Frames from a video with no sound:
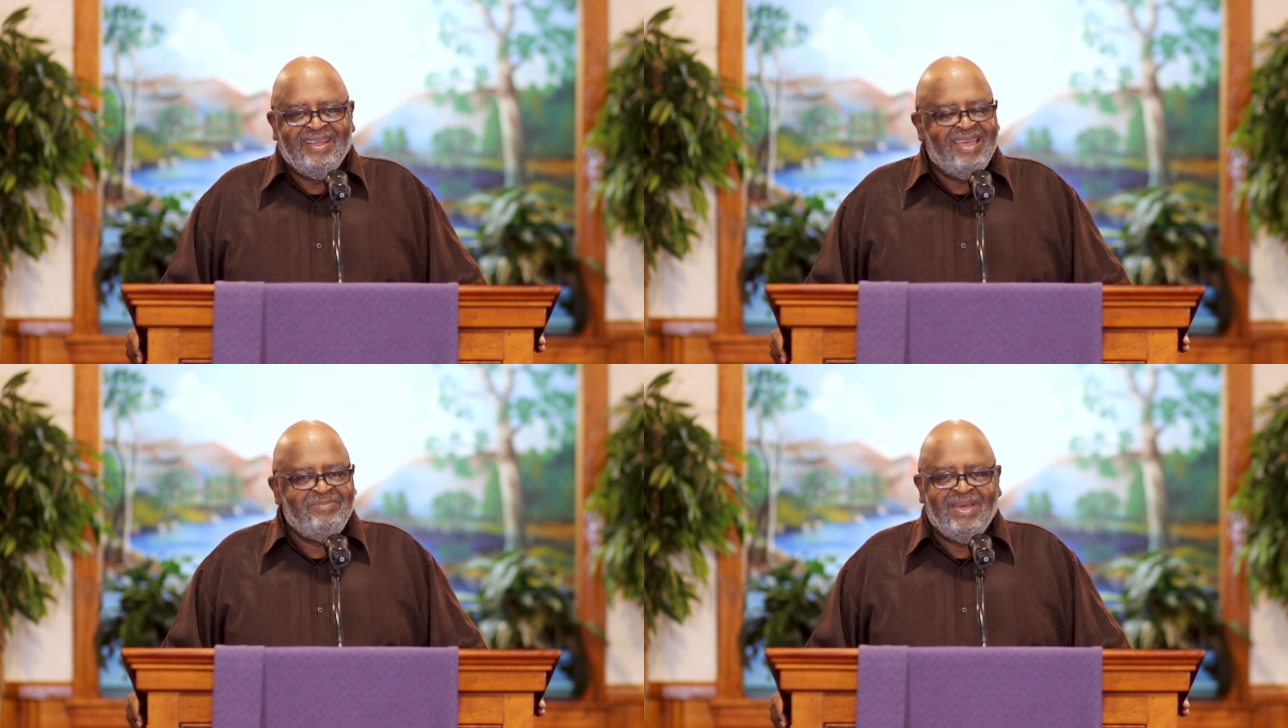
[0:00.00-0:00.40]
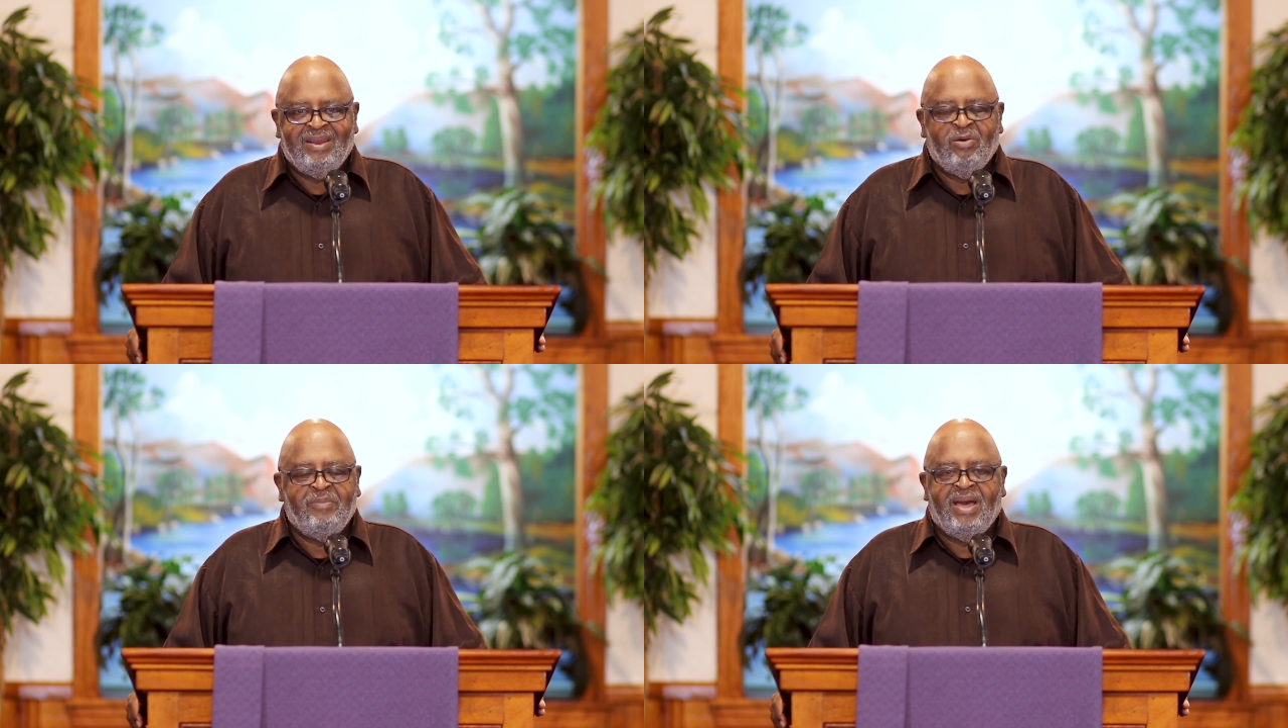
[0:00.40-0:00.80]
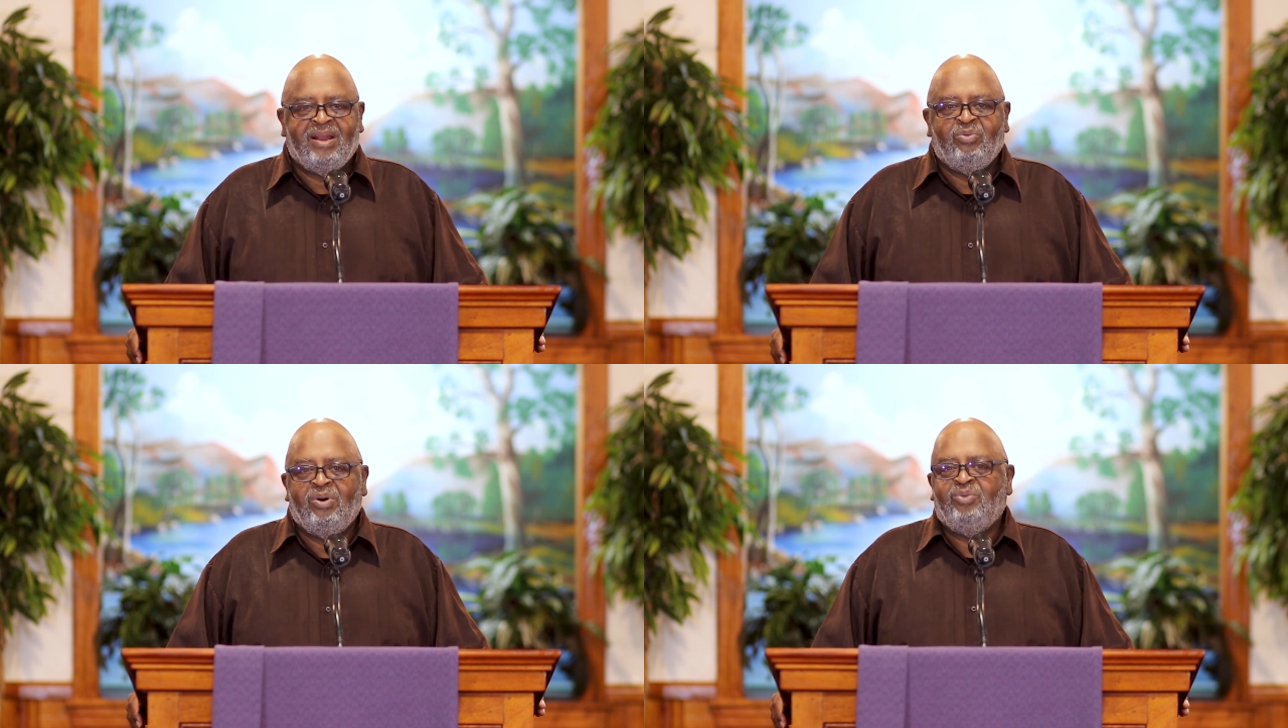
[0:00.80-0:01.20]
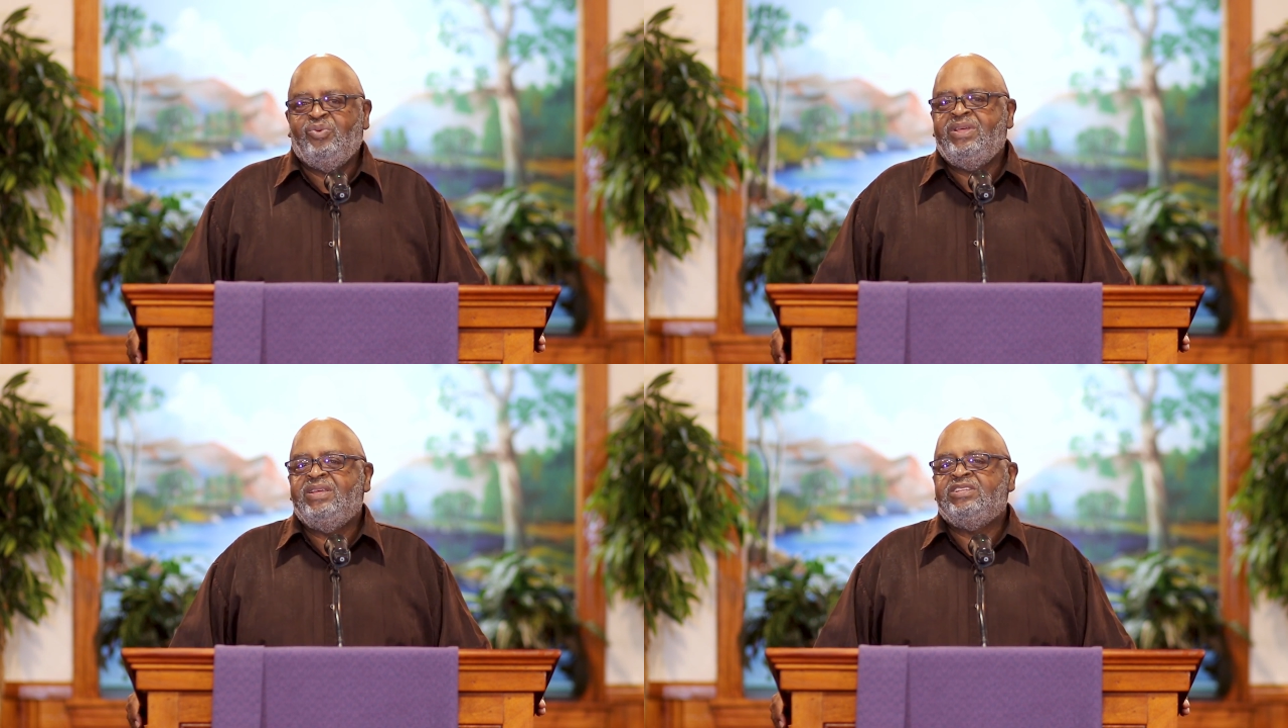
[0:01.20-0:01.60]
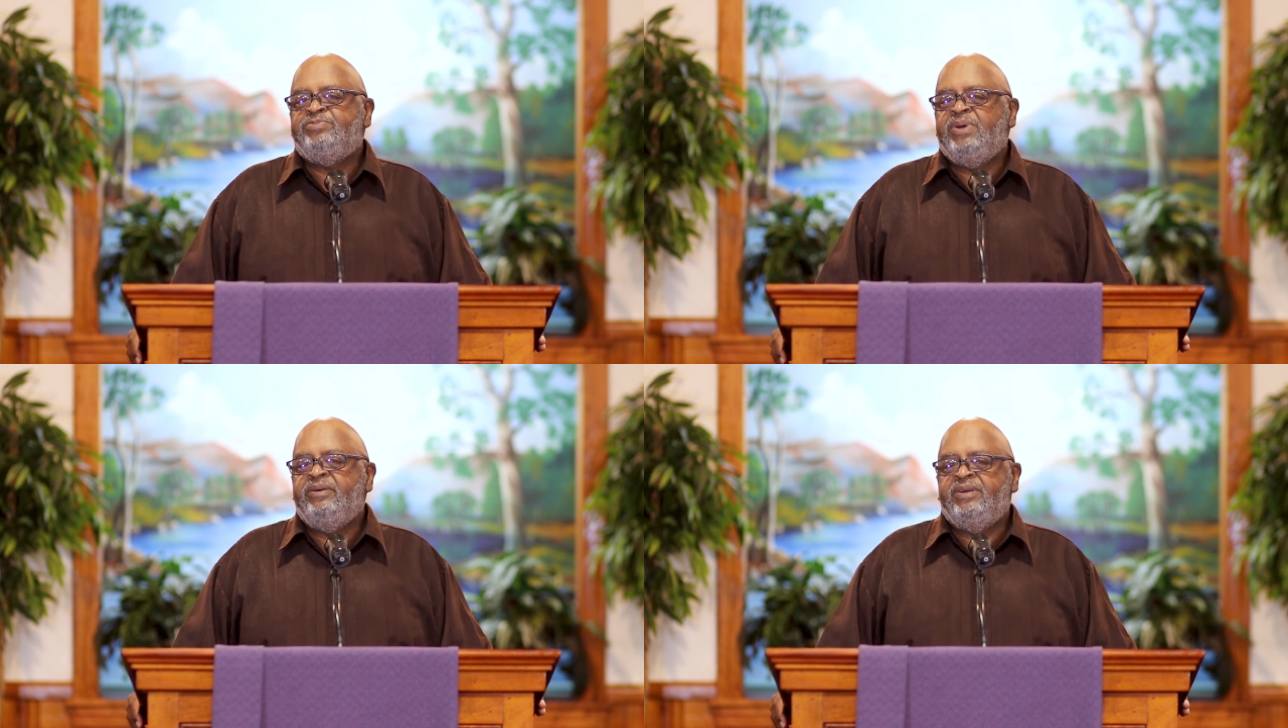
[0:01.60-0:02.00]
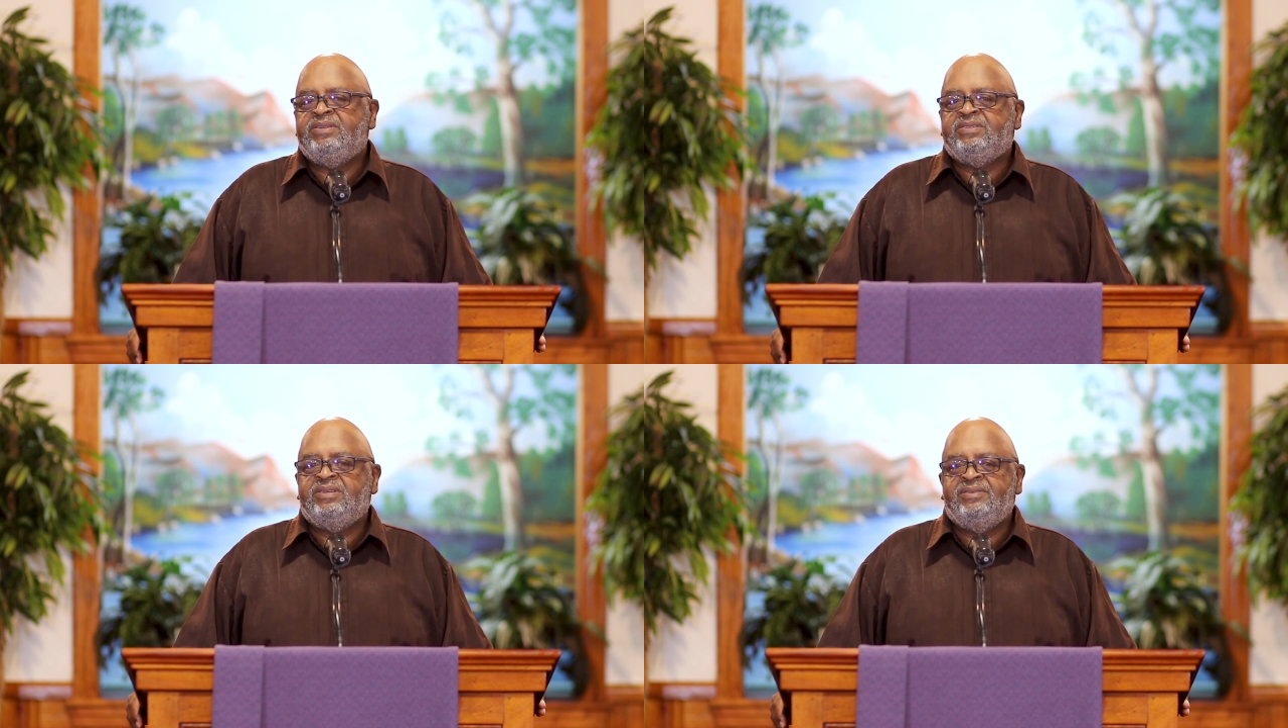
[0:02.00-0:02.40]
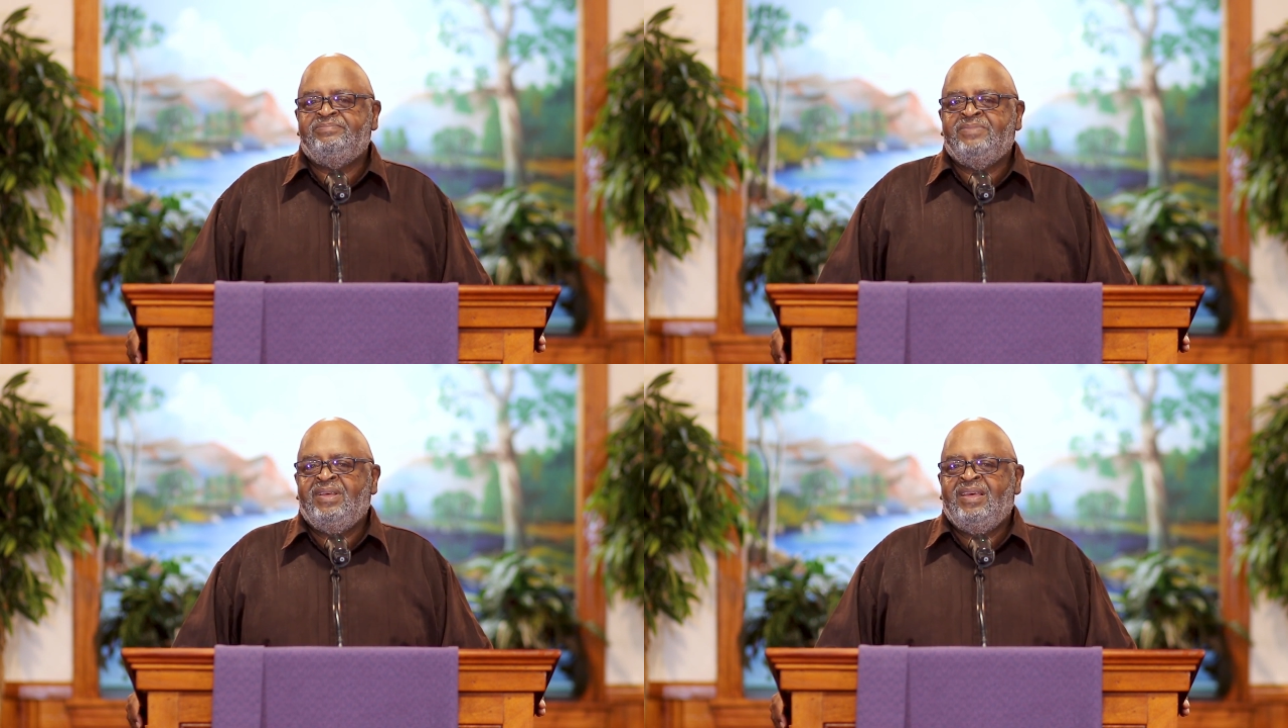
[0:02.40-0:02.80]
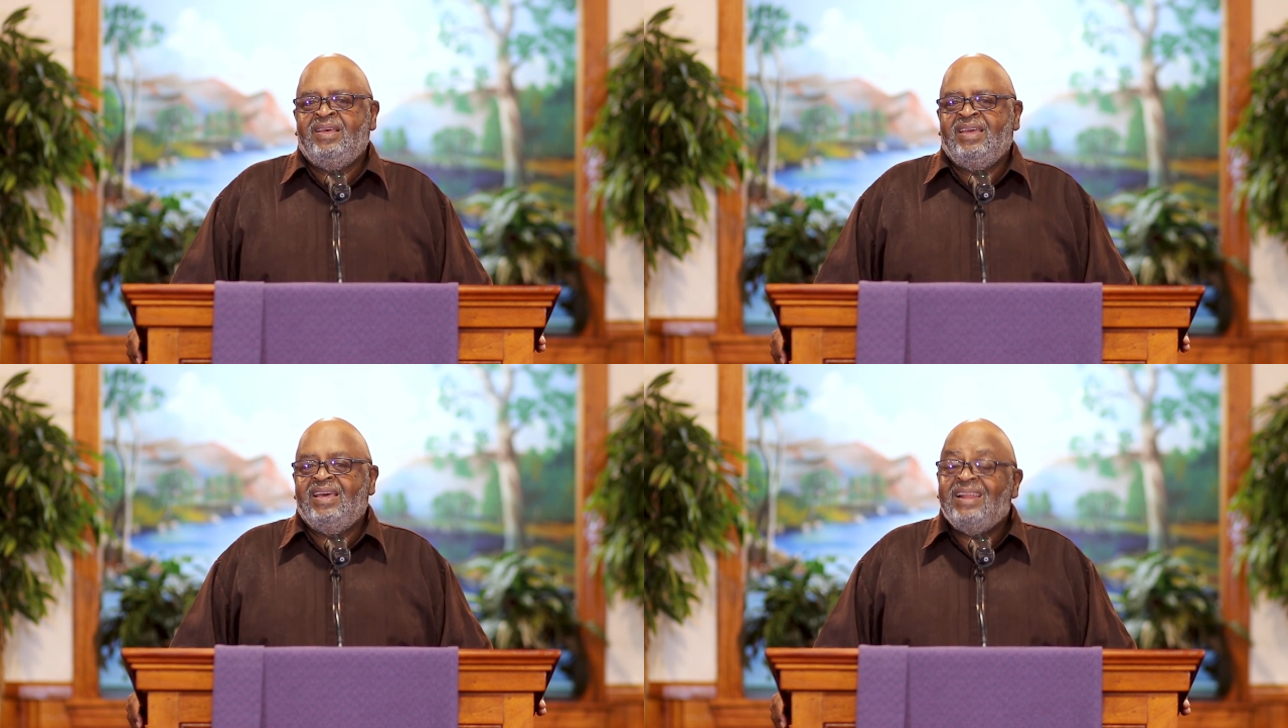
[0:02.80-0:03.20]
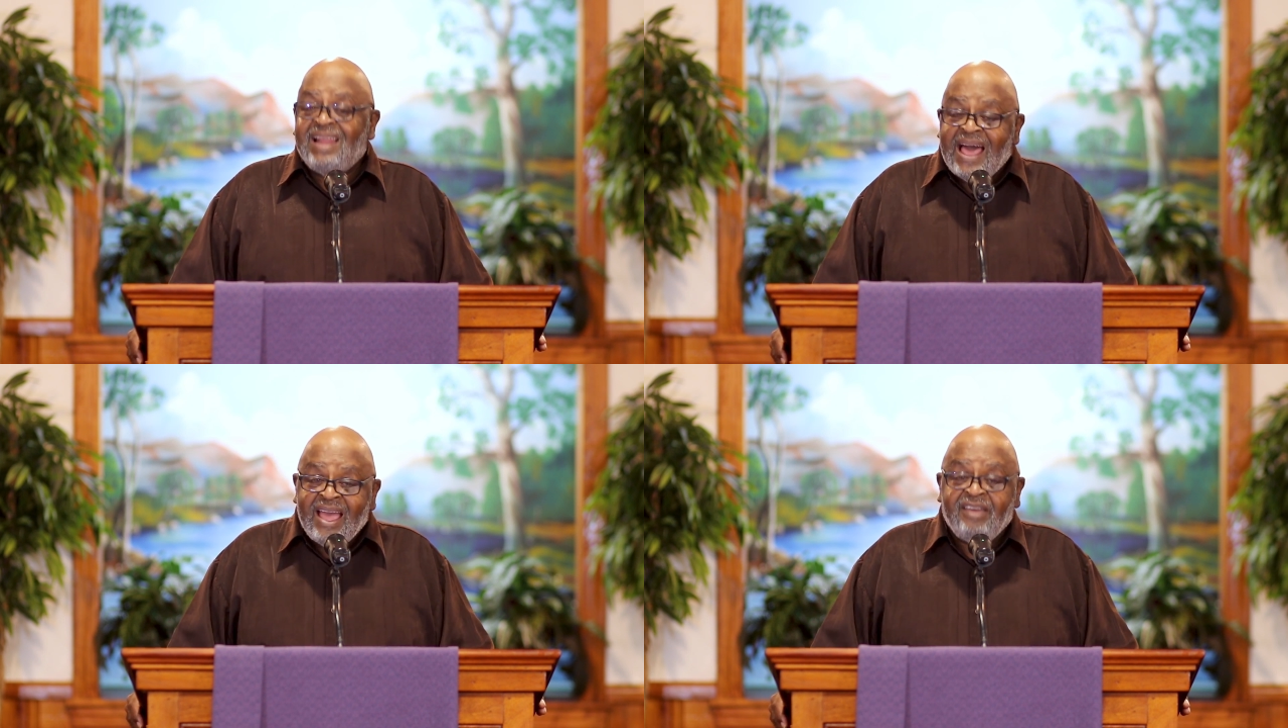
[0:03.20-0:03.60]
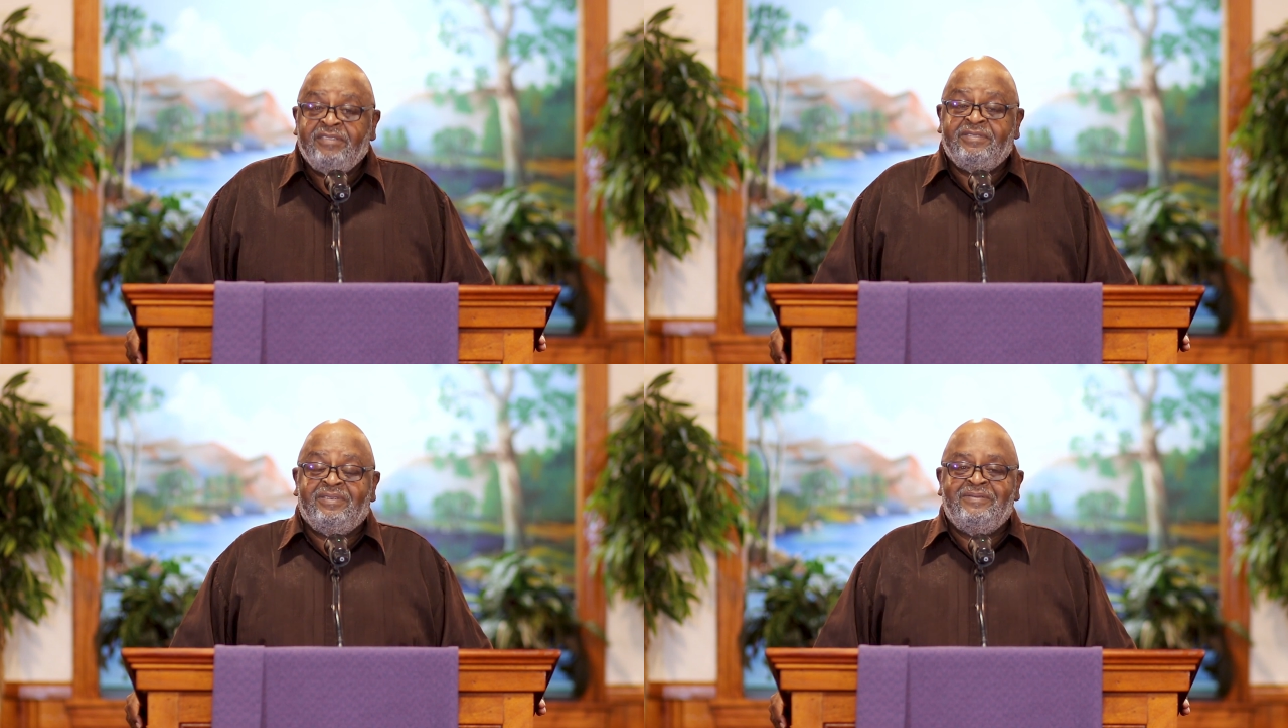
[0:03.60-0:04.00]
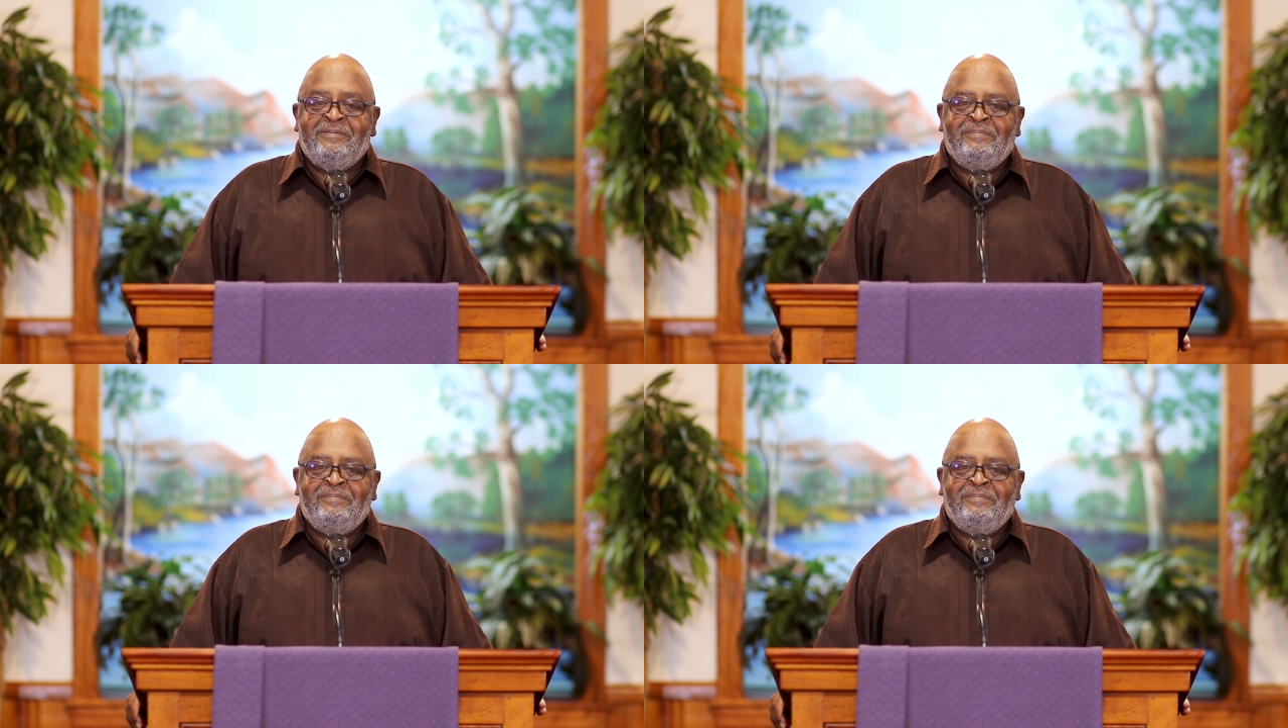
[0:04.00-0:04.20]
Amen. No matter what we experience, uh, in life.